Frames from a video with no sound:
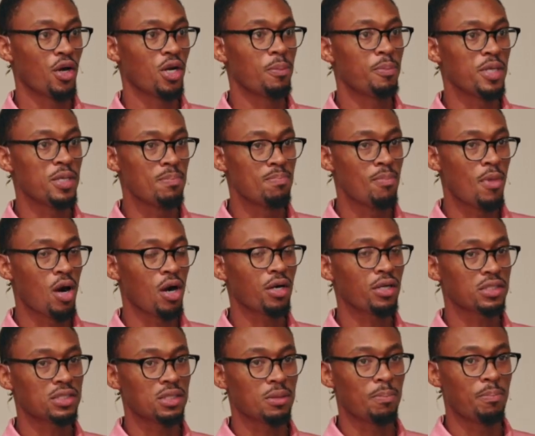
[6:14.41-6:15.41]
are to be
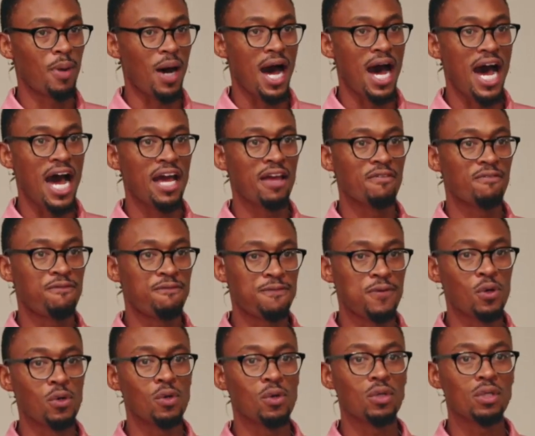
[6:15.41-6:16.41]
marked by
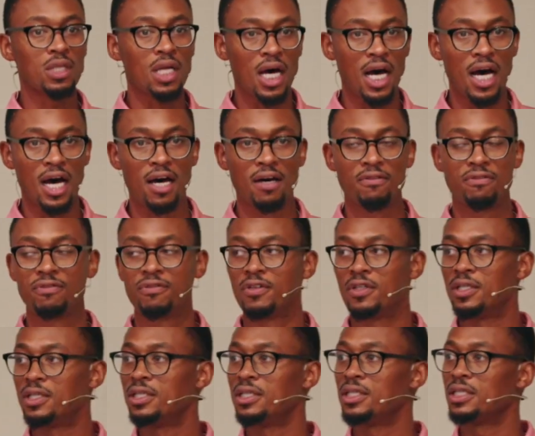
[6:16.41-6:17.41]
full
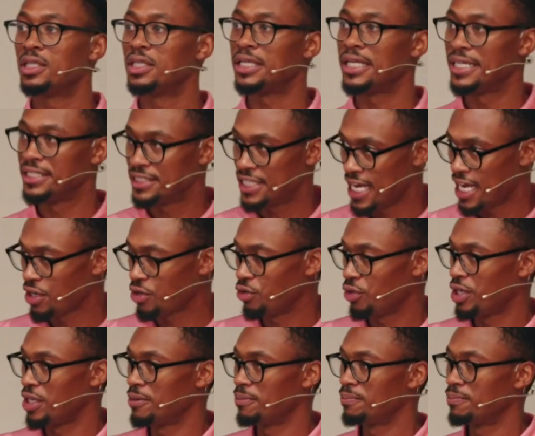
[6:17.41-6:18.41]
of
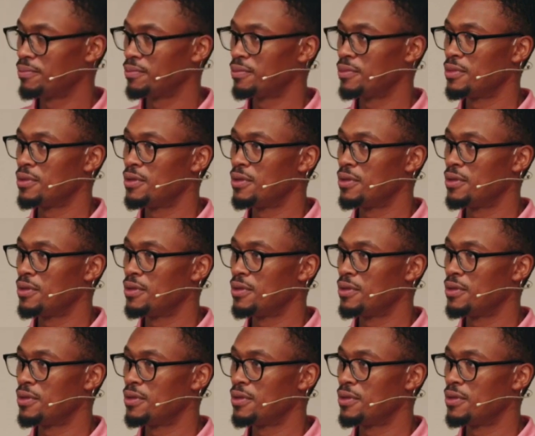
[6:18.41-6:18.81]
integrity.